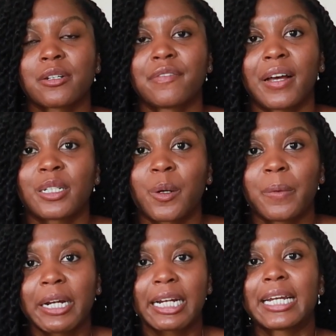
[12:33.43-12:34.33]
So if I don't
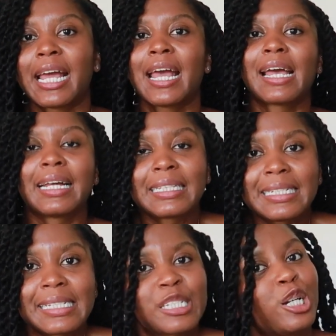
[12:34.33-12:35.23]
wear it, at
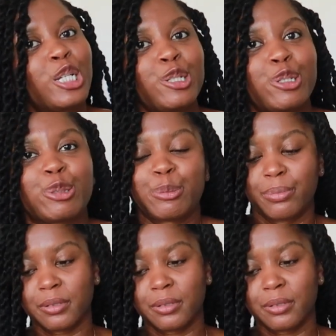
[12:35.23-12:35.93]
least it's on YouTube,